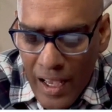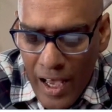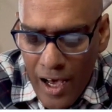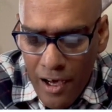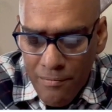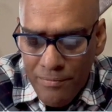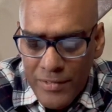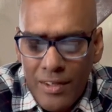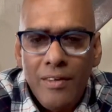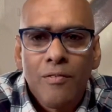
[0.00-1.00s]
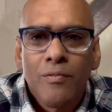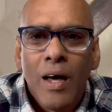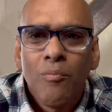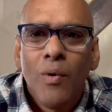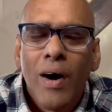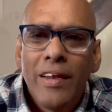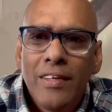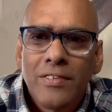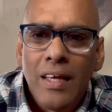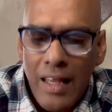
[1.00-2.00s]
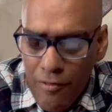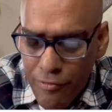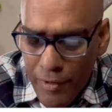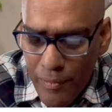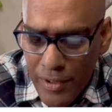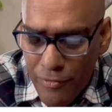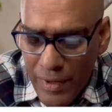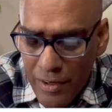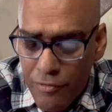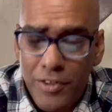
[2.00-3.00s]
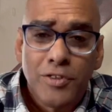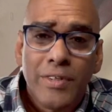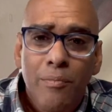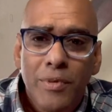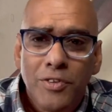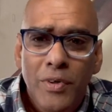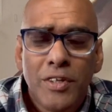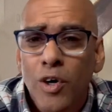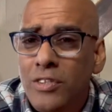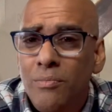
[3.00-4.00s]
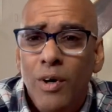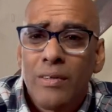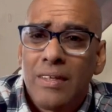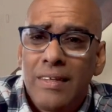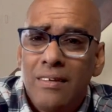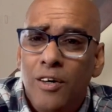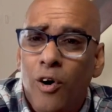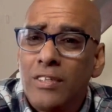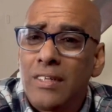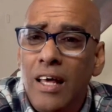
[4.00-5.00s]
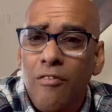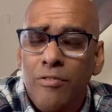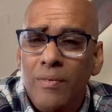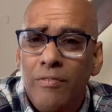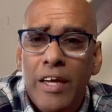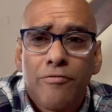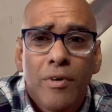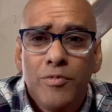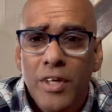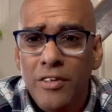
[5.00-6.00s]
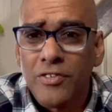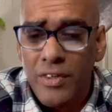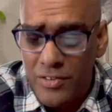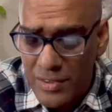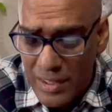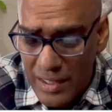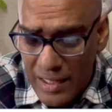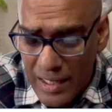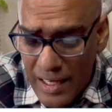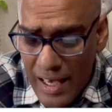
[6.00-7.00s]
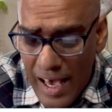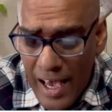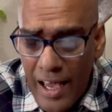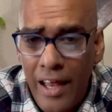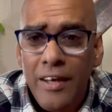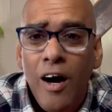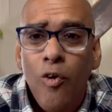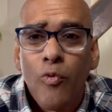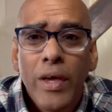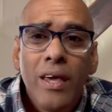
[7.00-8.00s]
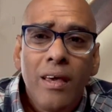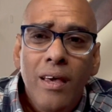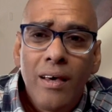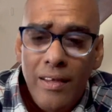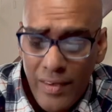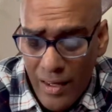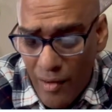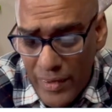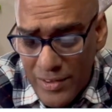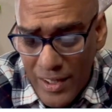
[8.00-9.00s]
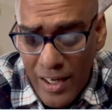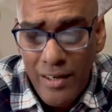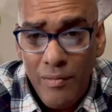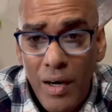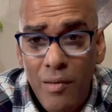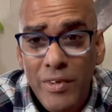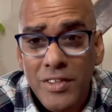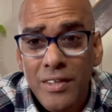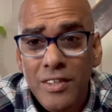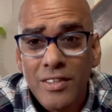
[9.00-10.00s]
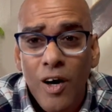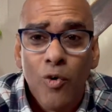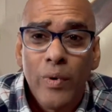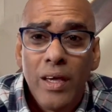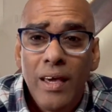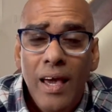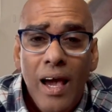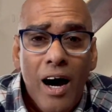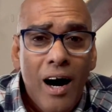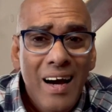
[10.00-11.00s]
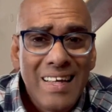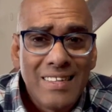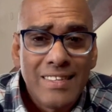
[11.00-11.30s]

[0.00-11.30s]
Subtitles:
Number one is the love from the very first chapter. So he talks about God's love right from Genesis. And how we, now the second message is how we are his